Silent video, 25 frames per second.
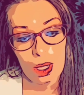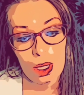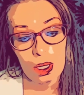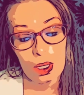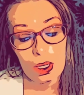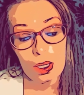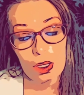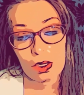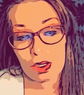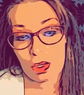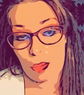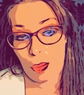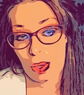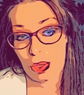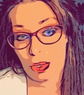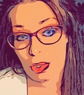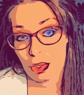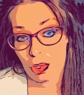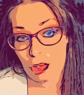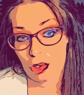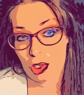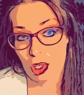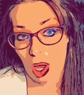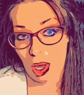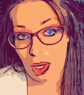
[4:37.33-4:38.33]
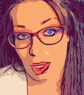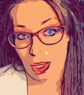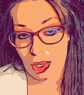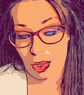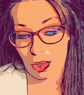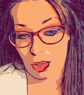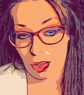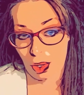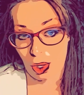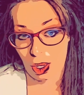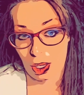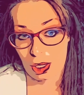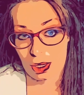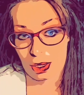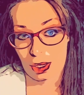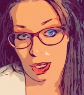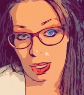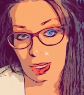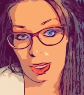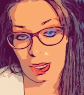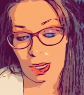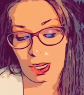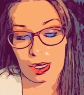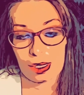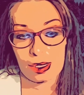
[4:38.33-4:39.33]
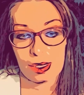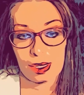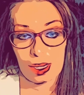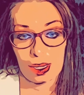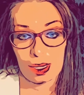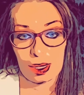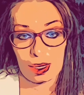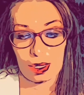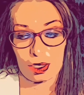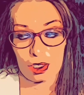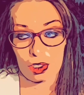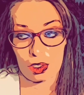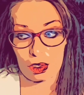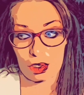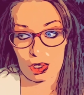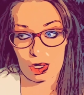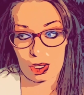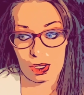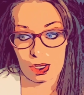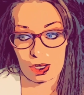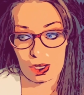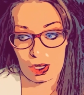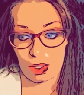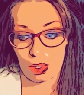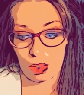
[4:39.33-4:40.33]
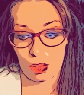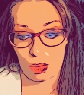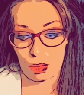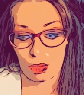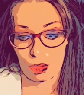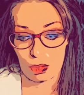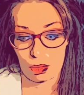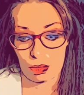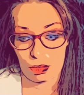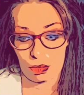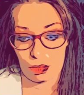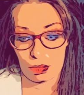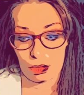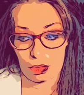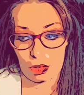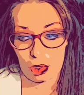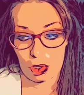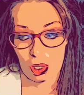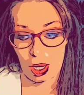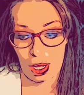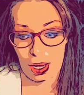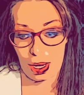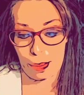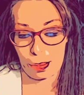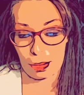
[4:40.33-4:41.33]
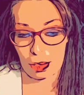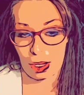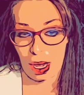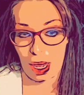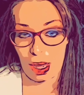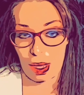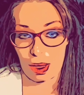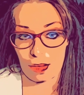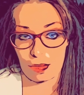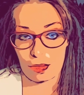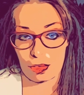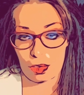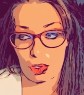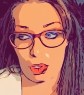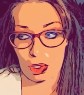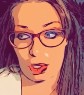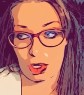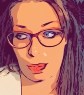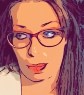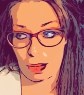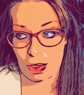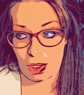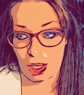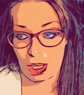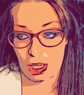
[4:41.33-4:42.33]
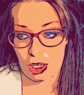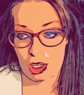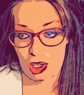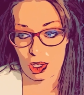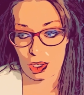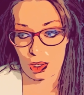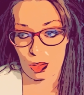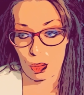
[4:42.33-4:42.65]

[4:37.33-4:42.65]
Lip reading: So whether you're talking or not, and let's say that you're just you're not able to have good communication,